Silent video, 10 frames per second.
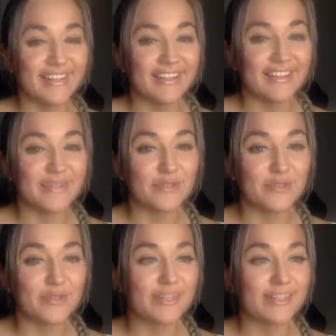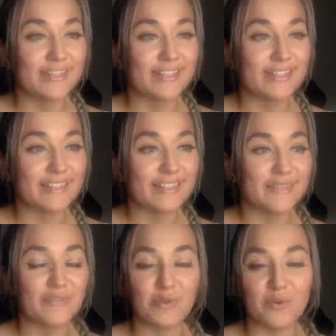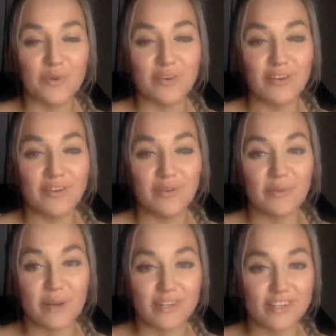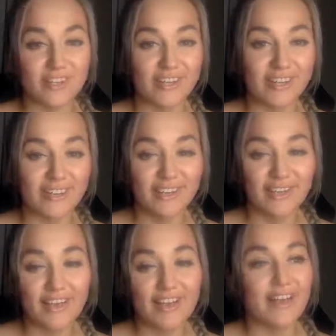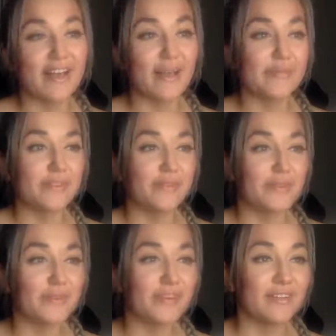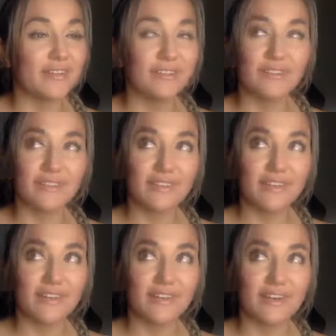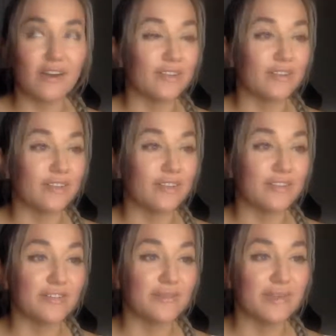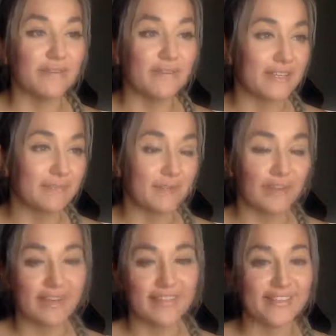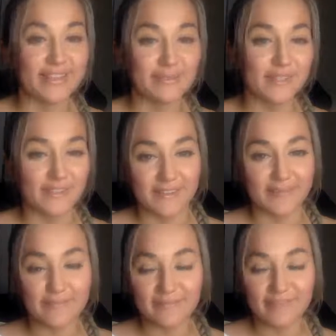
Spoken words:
thanks for joining in. Thanks for watching. I'm streaming on YouTube and Facebook at the same time.